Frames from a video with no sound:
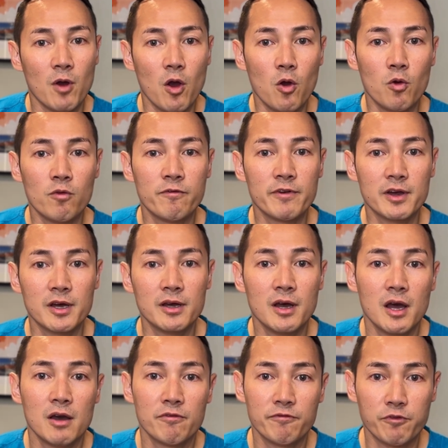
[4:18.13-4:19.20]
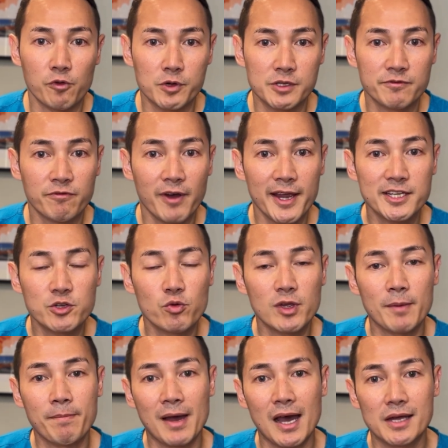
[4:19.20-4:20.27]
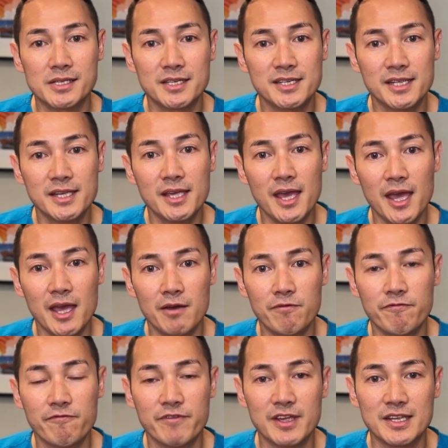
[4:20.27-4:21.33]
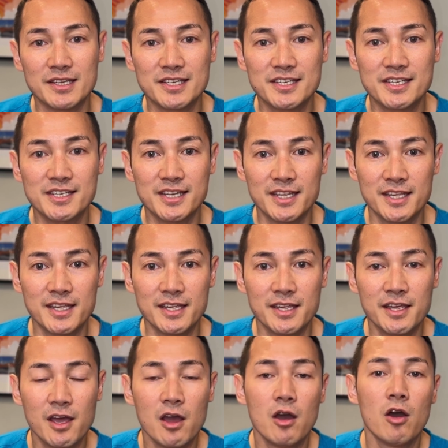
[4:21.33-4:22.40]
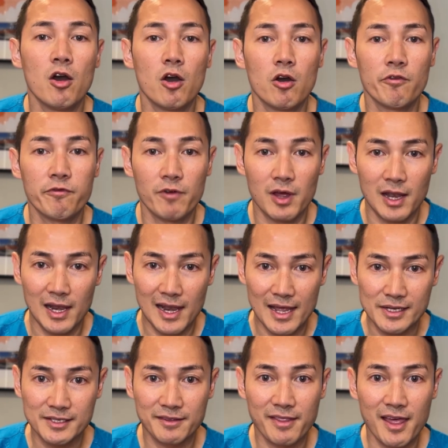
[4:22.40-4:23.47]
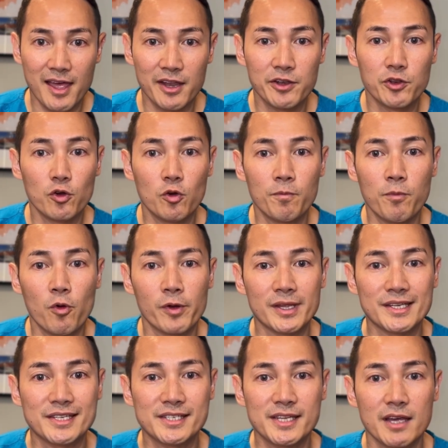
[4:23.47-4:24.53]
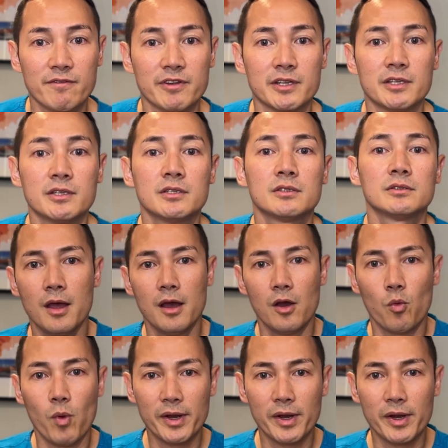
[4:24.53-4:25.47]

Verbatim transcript: over forced vital capacity, FVC, of less than 0.7.